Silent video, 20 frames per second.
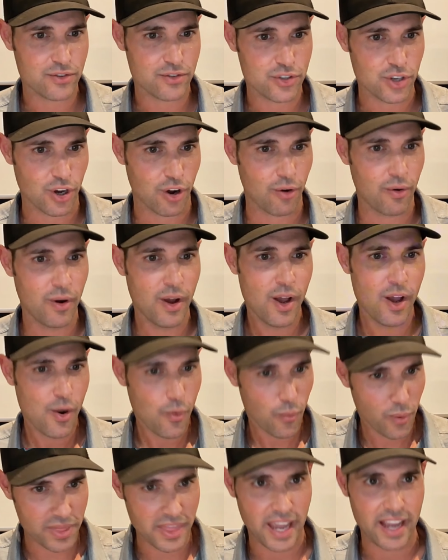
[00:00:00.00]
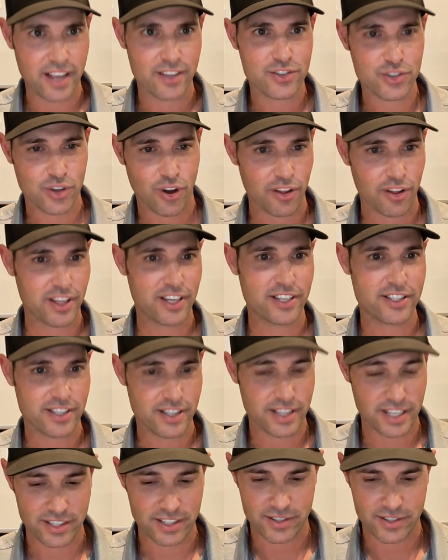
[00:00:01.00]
So when they install this